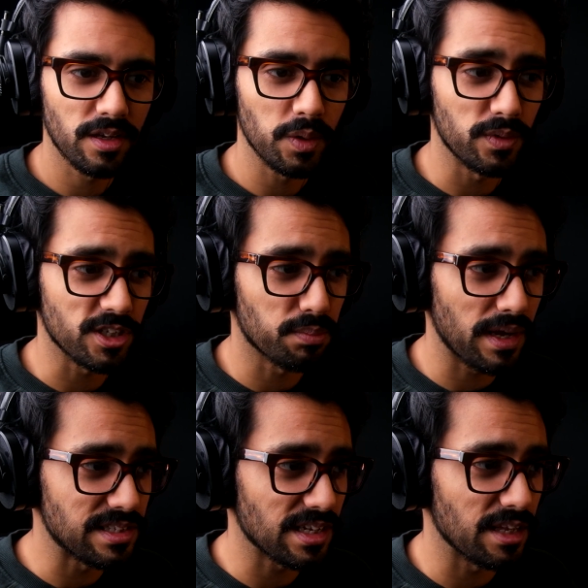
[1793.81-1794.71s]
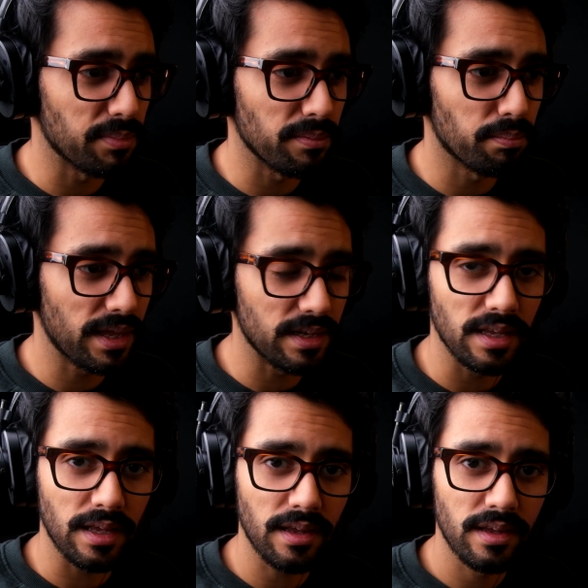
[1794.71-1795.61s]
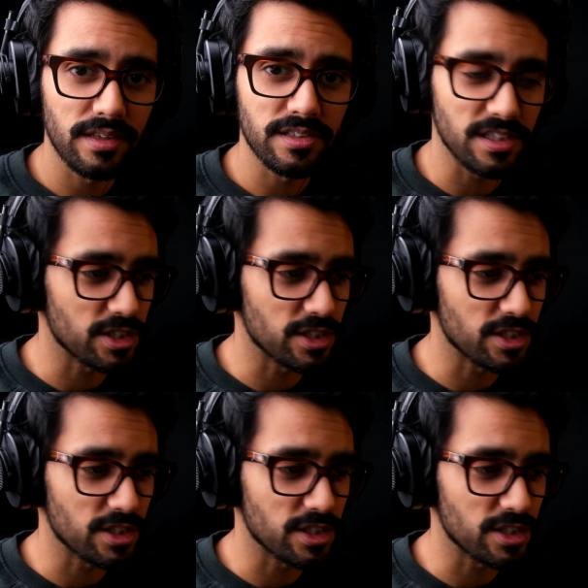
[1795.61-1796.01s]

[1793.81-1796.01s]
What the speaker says: which has basically been pending since